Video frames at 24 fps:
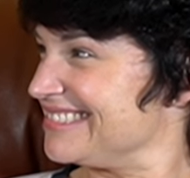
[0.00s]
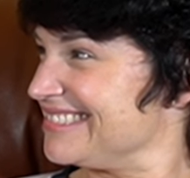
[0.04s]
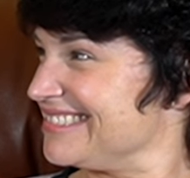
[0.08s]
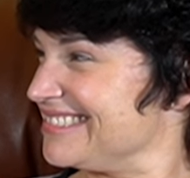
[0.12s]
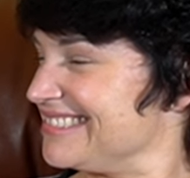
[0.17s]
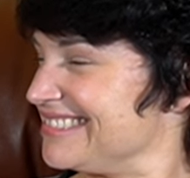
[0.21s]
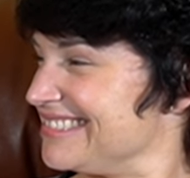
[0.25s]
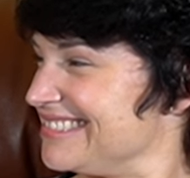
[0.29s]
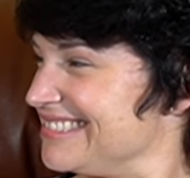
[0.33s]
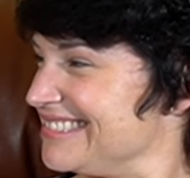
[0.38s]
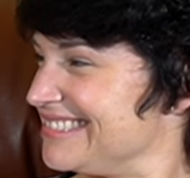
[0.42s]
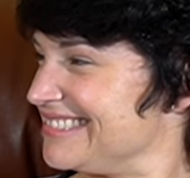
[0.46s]

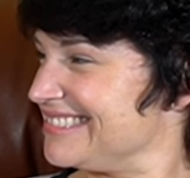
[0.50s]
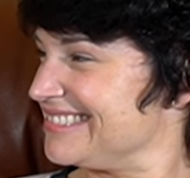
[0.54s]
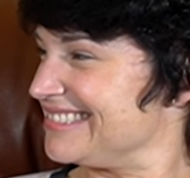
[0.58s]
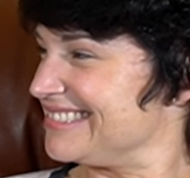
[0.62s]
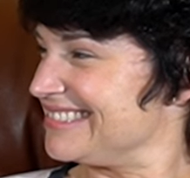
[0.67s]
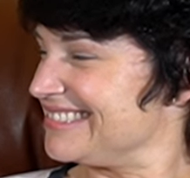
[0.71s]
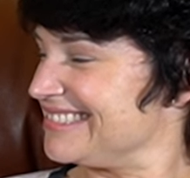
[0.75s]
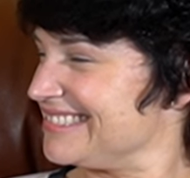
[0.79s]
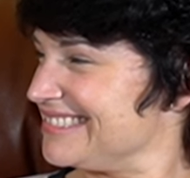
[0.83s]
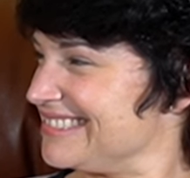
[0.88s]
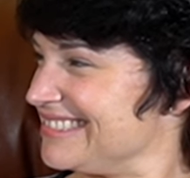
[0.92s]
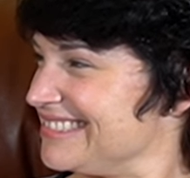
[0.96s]

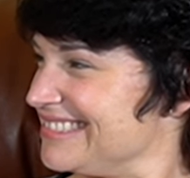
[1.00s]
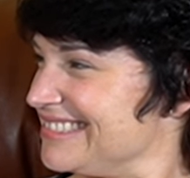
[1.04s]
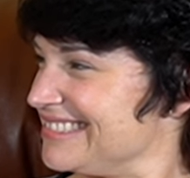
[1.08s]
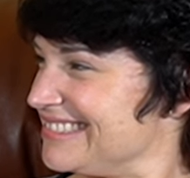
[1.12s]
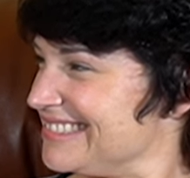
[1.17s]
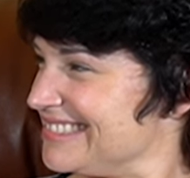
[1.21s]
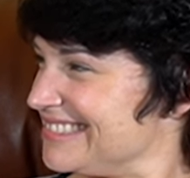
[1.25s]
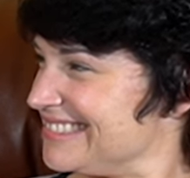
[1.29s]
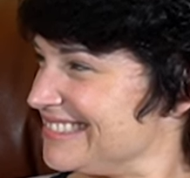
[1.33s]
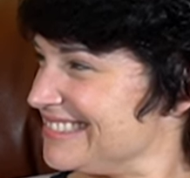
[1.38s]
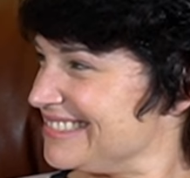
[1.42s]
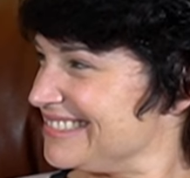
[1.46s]

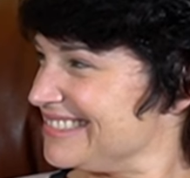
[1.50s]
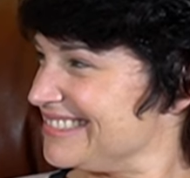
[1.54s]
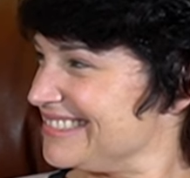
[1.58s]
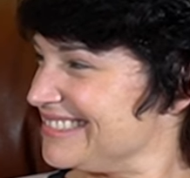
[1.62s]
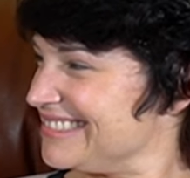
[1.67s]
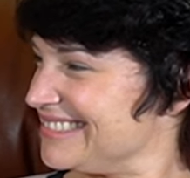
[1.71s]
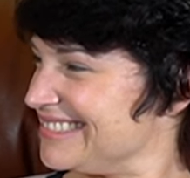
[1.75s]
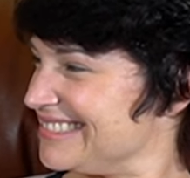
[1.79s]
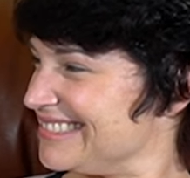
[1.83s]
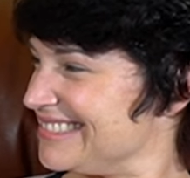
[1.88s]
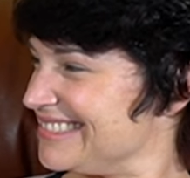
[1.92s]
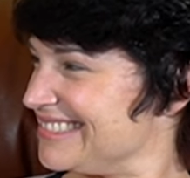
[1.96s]

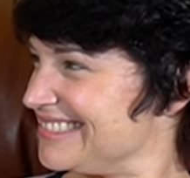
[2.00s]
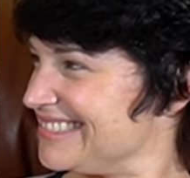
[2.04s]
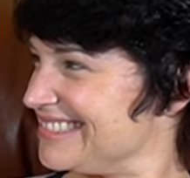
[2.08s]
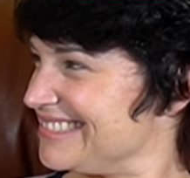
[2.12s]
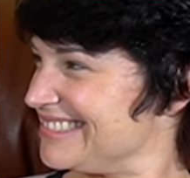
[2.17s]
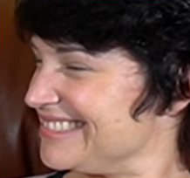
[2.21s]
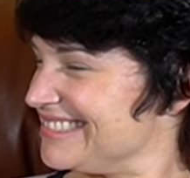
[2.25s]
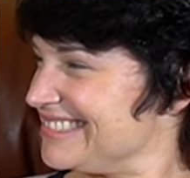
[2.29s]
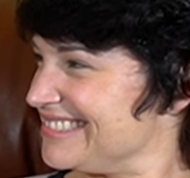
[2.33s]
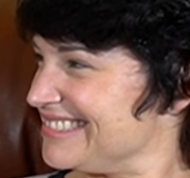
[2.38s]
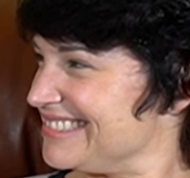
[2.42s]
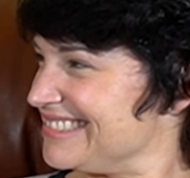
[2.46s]

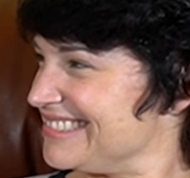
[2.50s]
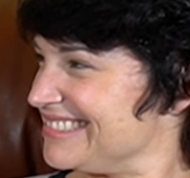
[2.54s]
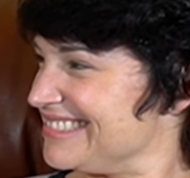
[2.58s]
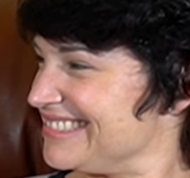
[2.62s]
No words are spoken by the person on screen.